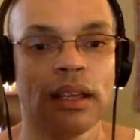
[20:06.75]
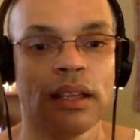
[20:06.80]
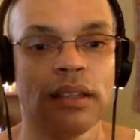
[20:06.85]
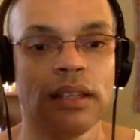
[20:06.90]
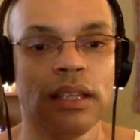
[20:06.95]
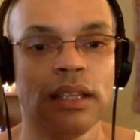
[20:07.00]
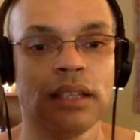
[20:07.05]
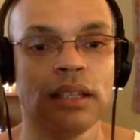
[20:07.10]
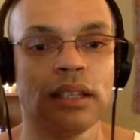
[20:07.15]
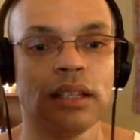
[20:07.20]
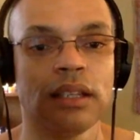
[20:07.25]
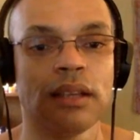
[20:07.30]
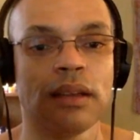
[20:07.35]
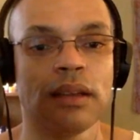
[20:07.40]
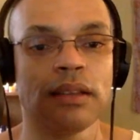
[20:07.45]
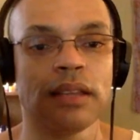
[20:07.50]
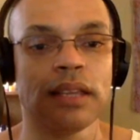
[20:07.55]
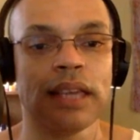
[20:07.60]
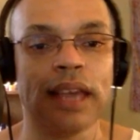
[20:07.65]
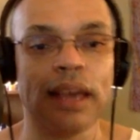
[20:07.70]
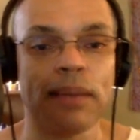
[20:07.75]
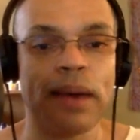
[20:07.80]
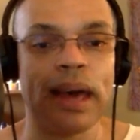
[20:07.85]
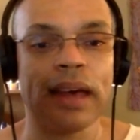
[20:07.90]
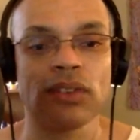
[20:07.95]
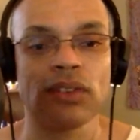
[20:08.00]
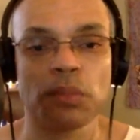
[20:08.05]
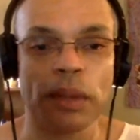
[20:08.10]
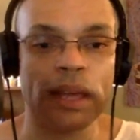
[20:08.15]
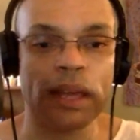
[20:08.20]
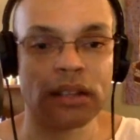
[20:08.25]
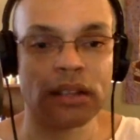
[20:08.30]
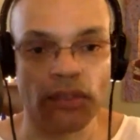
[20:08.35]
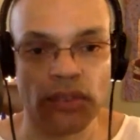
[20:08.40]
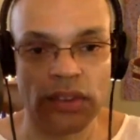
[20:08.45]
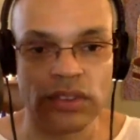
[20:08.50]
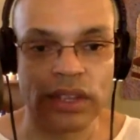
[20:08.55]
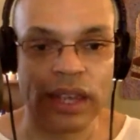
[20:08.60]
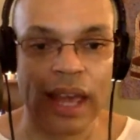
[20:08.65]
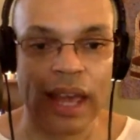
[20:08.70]
the Geb aspect, the
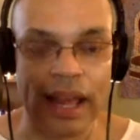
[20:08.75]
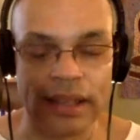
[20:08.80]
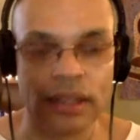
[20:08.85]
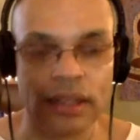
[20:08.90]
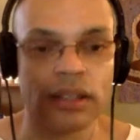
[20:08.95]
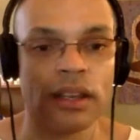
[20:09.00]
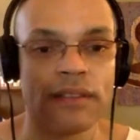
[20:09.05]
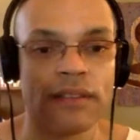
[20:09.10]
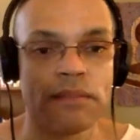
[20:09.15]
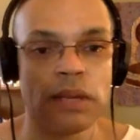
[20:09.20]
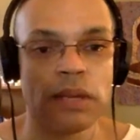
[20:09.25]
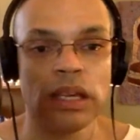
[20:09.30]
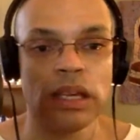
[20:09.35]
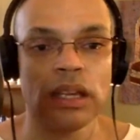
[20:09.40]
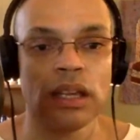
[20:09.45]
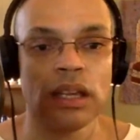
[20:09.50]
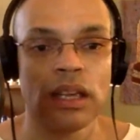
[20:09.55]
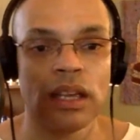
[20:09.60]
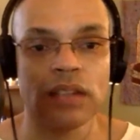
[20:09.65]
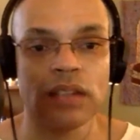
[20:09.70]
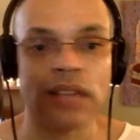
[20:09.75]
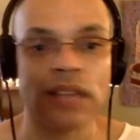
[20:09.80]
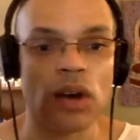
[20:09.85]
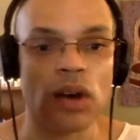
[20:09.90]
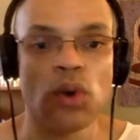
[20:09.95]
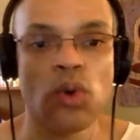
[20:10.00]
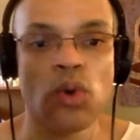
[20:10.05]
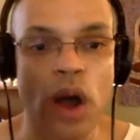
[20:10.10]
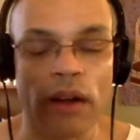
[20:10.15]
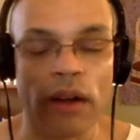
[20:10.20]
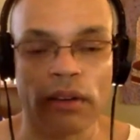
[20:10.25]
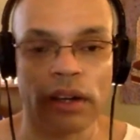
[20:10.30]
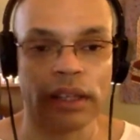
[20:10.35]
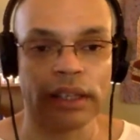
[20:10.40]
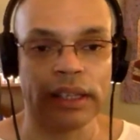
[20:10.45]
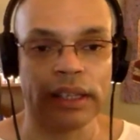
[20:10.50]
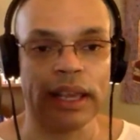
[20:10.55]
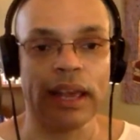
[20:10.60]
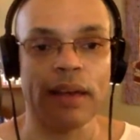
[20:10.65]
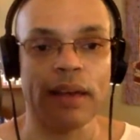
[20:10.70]
physicality of me is not who I
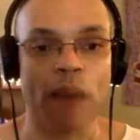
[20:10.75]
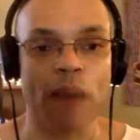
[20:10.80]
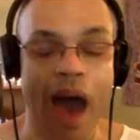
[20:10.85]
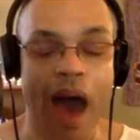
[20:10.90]
really am.